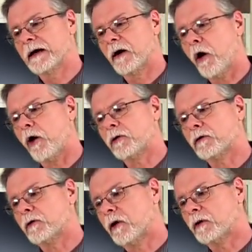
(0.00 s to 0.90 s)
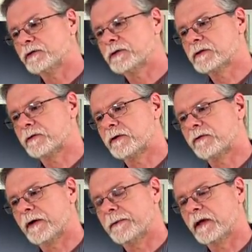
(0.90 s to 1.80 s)
all to sort
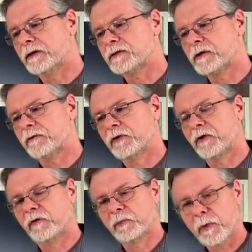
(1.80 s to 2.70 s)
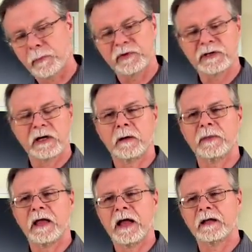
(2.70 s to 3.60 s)
of in the service of this publishing
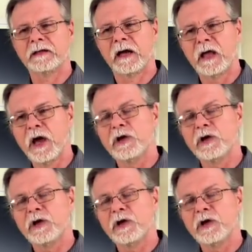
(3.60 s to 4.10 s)
company, Aldon,